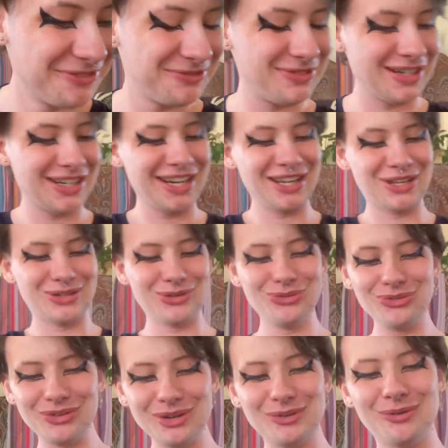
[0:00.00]
Very
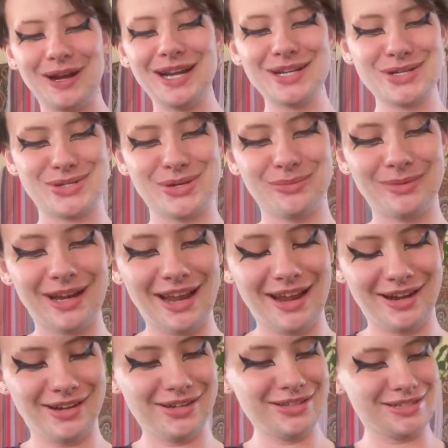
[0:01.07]
goofy way to show my
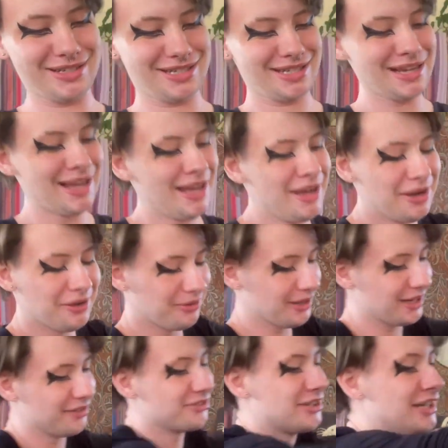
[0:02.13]
hair, just
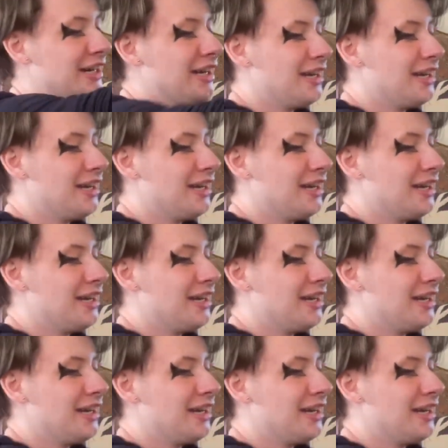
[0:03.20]
whatever.